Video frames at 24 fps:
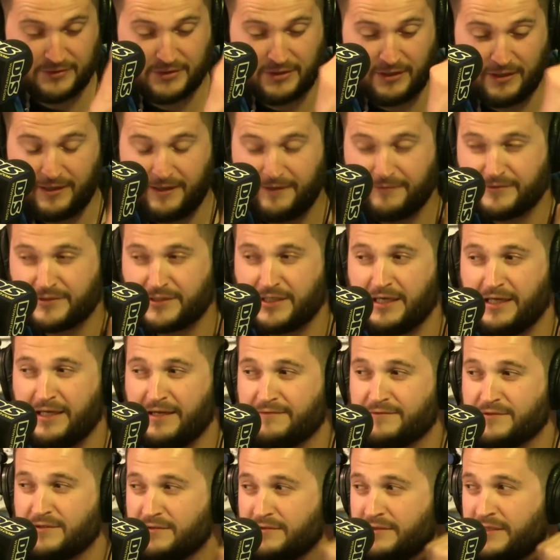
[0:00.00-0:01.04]
thought I was going to
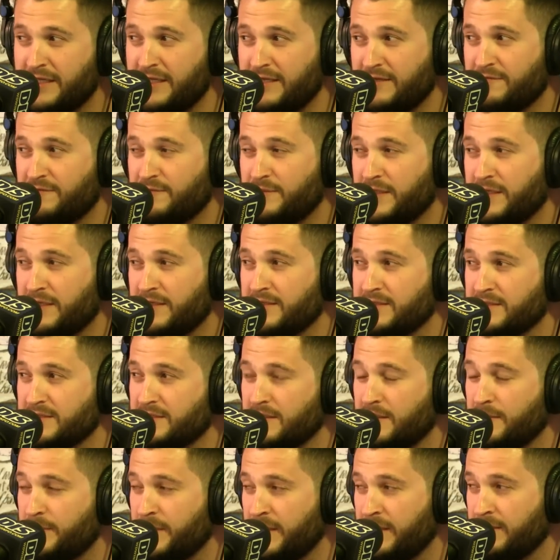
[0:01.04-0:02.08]
have to leave because
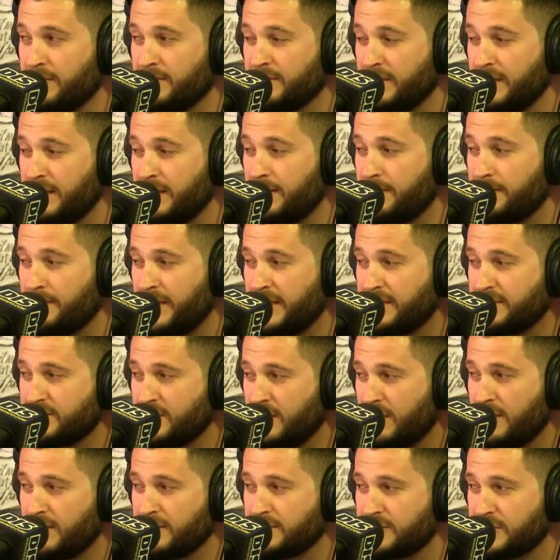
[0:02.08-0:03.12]
apparently my
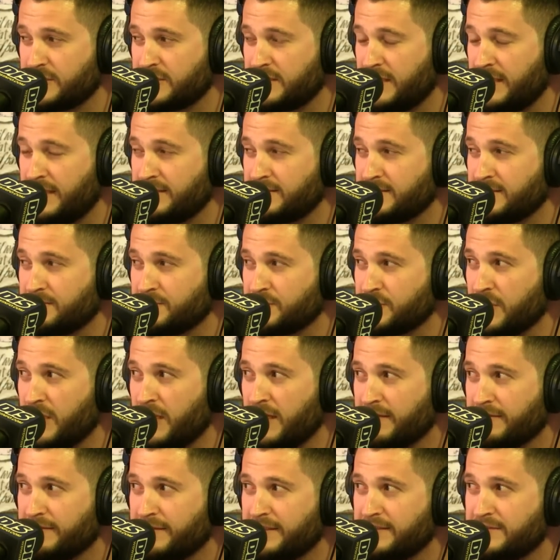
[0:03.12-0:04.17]
dog just ate some
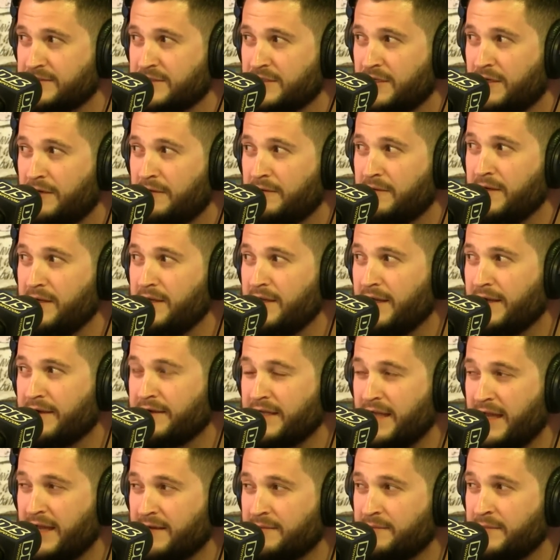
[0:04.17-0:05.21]
chocolate. So
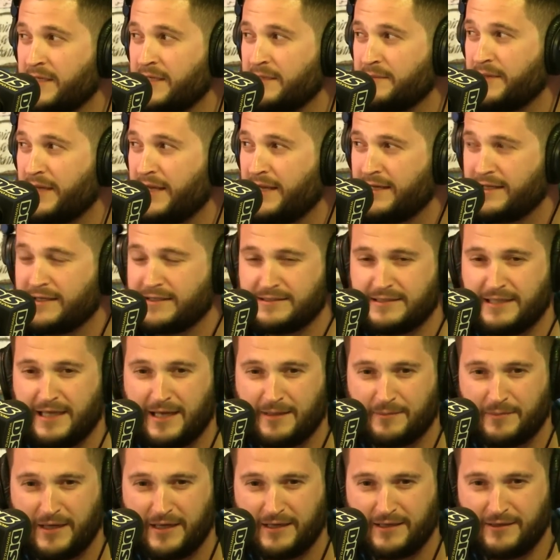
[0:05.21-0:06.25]
I had a mini panic
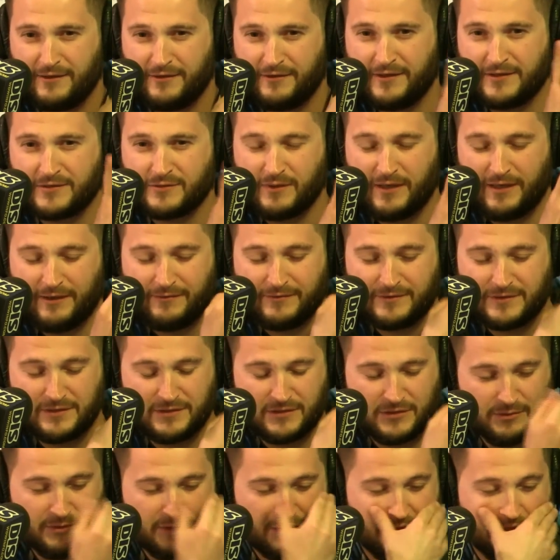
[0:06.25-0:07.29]
attack back here, and that's why I
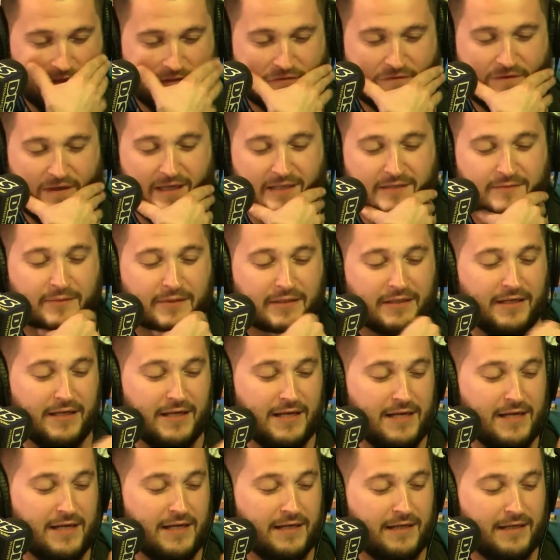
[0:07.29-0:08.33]
wasn't switching as fast. But
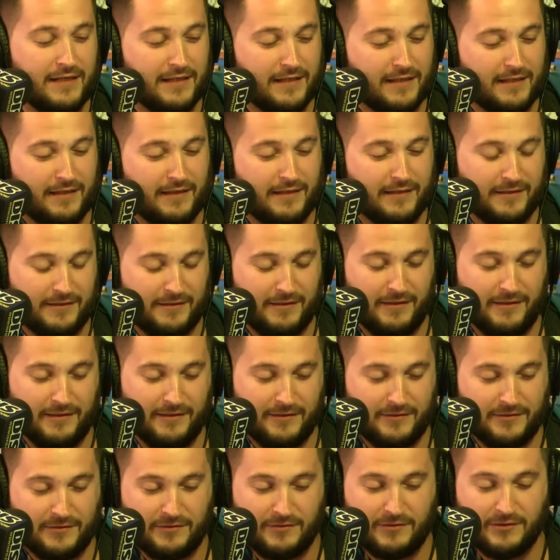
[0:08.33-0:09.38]

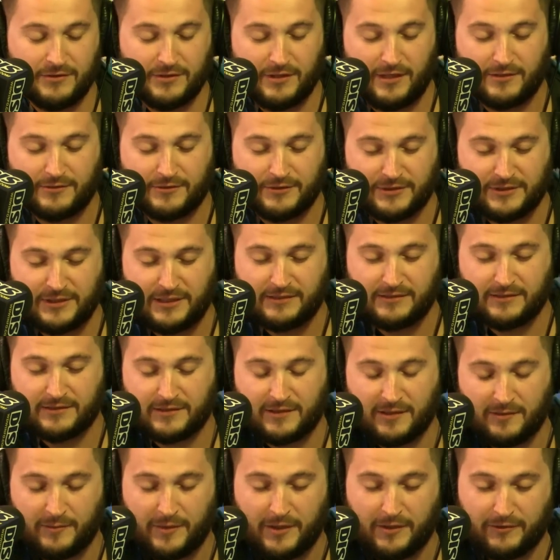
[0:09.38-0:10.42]
the doctor says
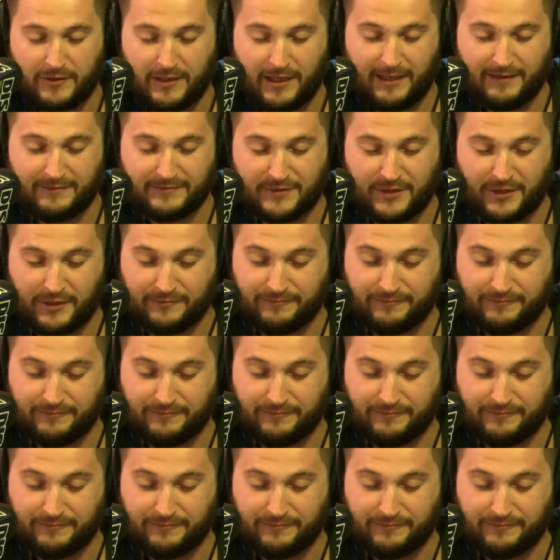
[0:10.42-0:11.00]
it's going to be okay. So